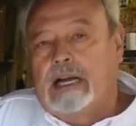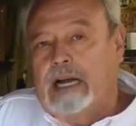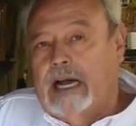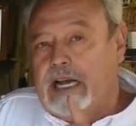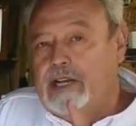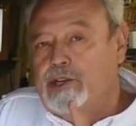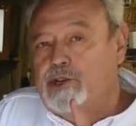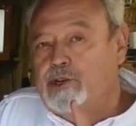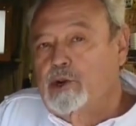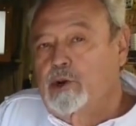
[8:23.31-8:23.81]

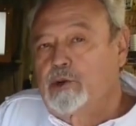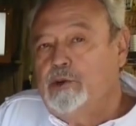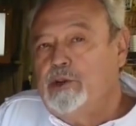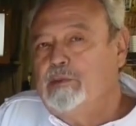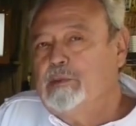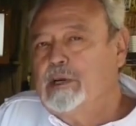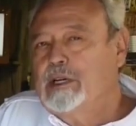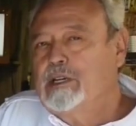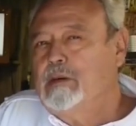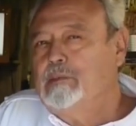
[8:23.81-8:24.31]
I showed
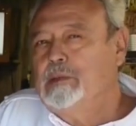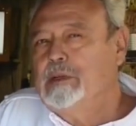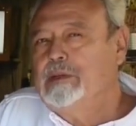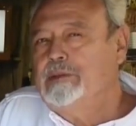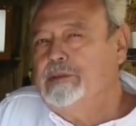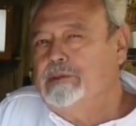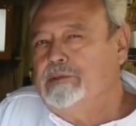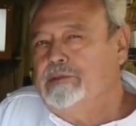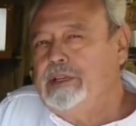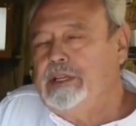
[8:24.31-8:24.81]
him a couple
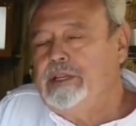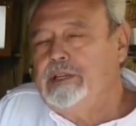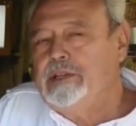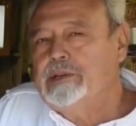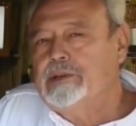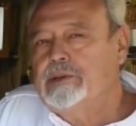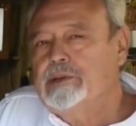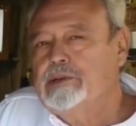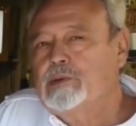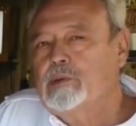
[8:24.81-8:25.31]
of the
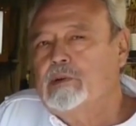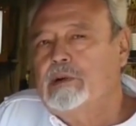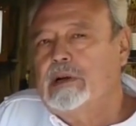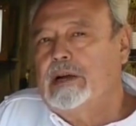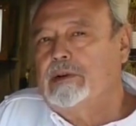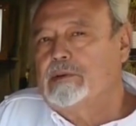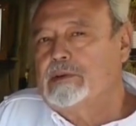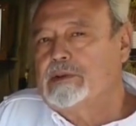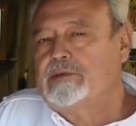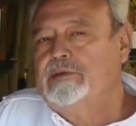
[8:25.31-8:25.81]
videos where
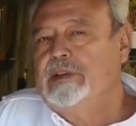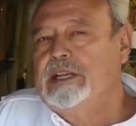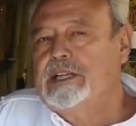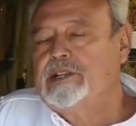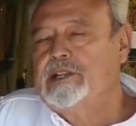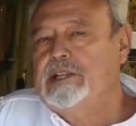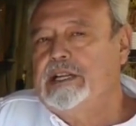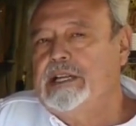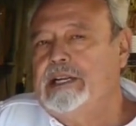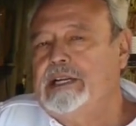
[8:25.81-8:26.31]
I was
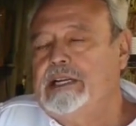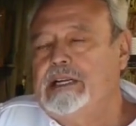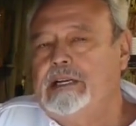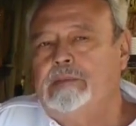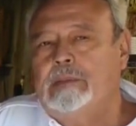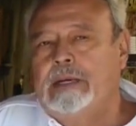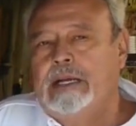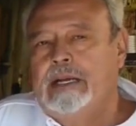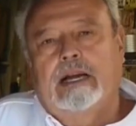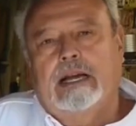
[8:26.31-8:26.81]
fixing it
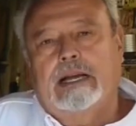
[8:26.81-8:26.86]
up.